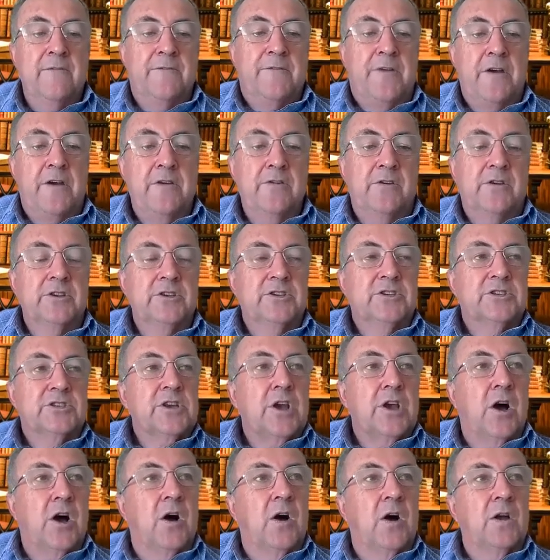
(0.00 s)
focused
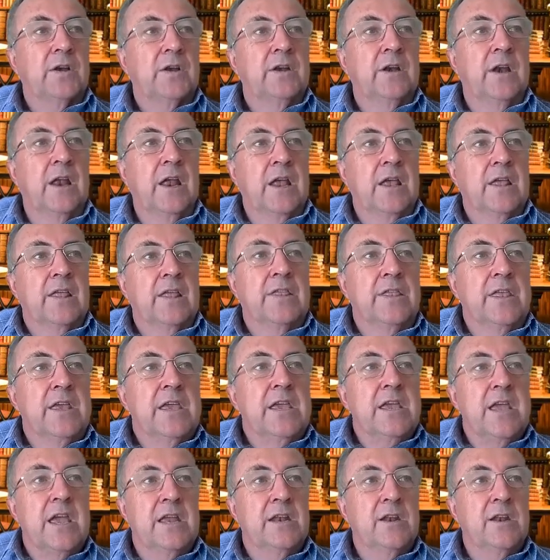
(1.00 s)
on
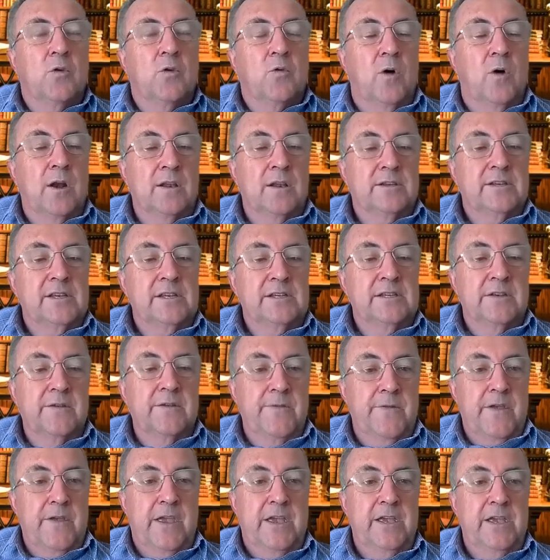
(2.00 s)
the inequalities
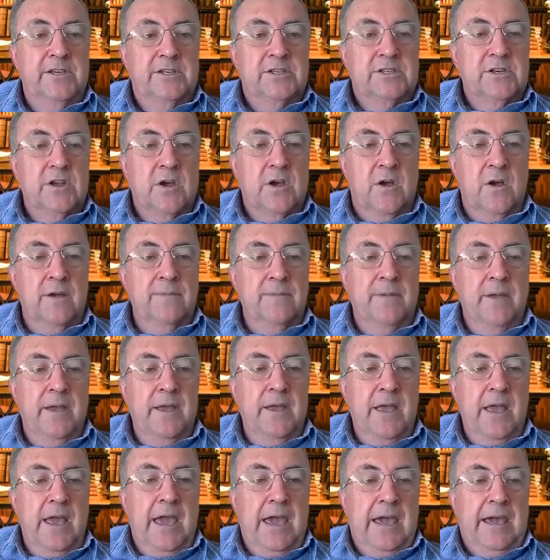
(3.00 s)
of his time,
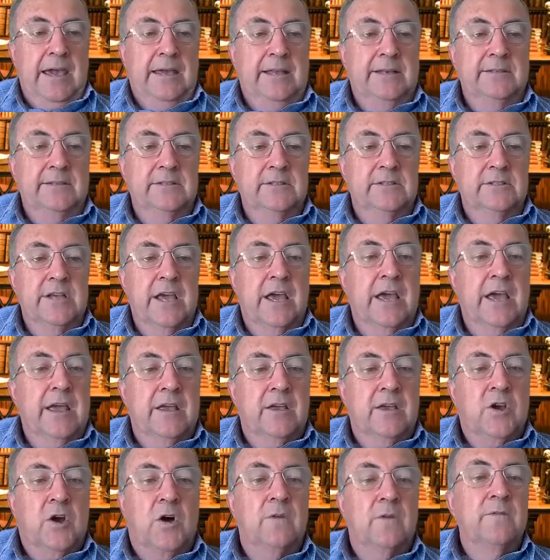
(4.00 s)
and
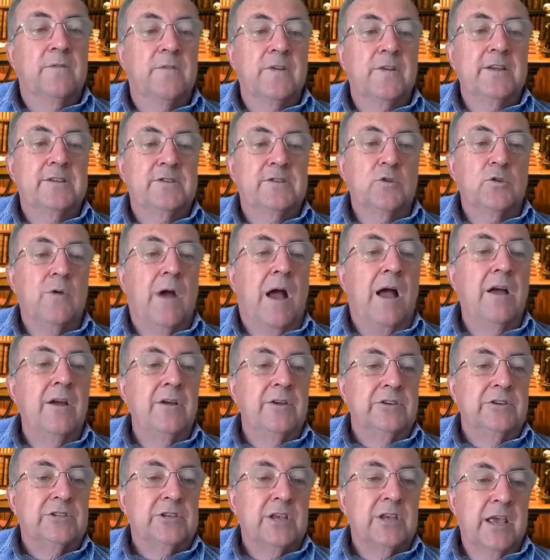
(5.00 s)
conflict
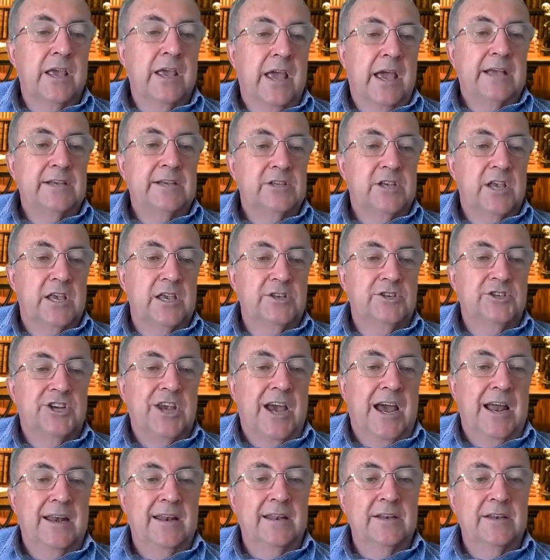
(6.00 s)
arose as he
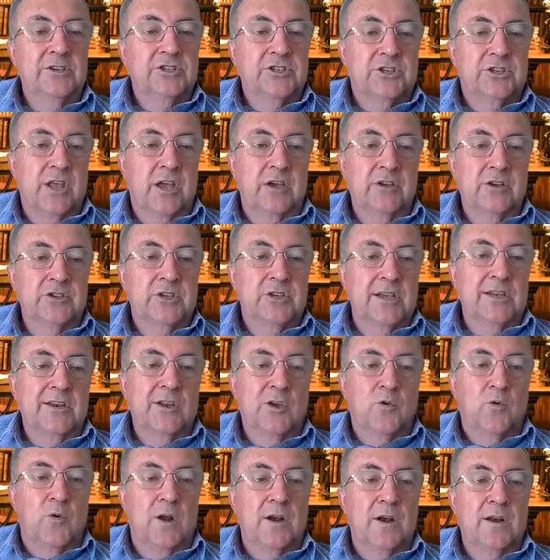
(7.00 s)
challenged those
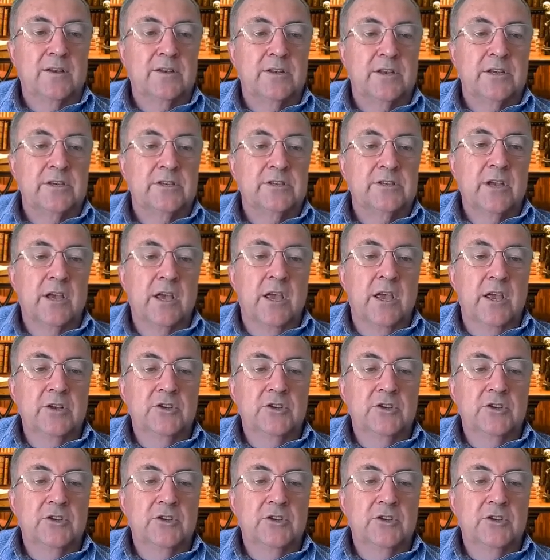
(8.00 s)
inequalities.